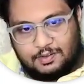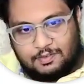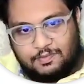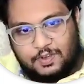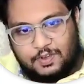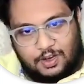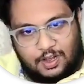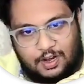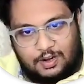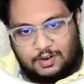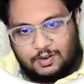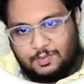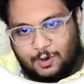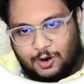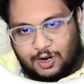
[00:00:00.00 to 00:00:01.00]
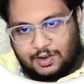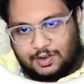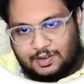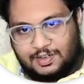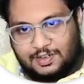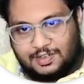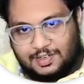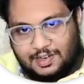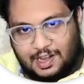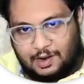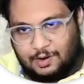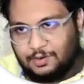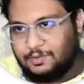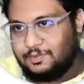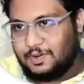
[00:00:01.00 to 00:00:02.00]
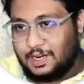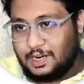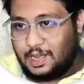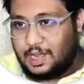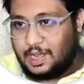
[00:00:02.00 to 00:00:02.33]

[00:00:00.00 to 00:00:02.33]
we all know how an